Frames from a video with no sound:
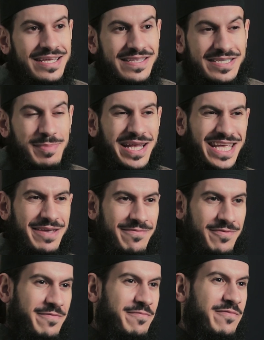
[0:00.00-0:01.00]
This man
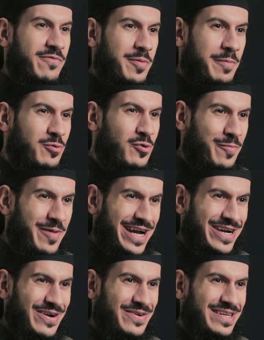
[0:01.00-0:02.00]
came from a poor
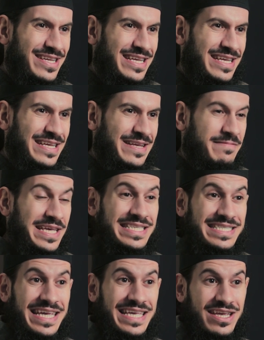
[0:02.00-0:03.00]
background.
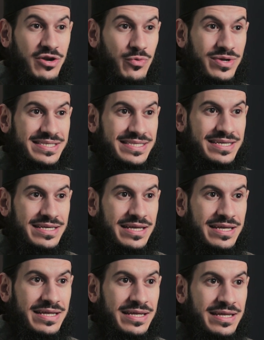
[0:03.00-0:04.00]
He's taking a risk.
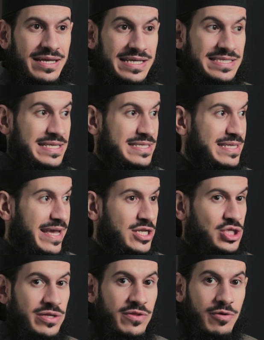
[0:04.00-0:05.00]
He sees
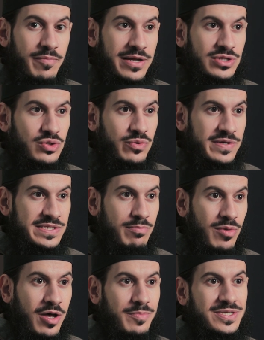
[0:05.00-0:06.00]
tension, this
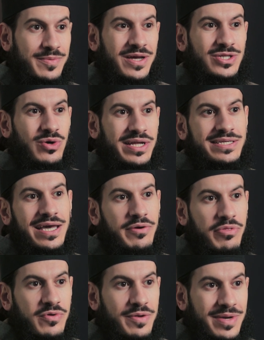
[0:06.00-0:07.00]
mob is about to
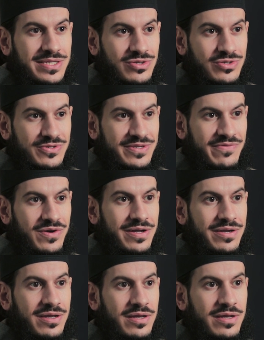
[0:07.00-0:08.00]
attack three messengers of
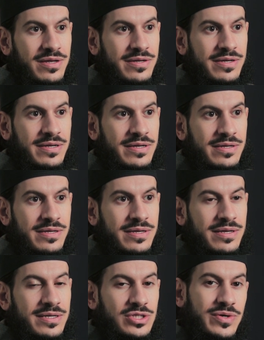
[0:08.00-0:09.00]
God.
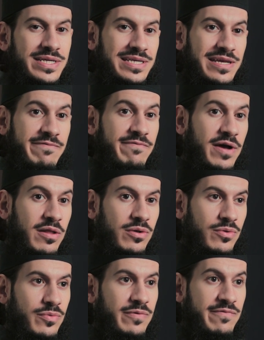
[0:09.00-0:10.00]
So he's saying,
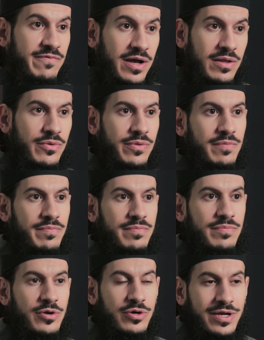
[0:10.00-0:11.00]
follow
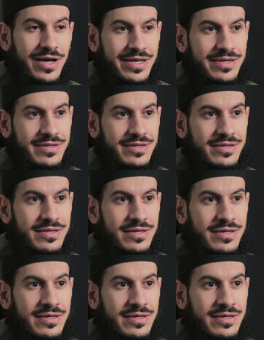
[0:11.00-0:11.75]
them, they're guided.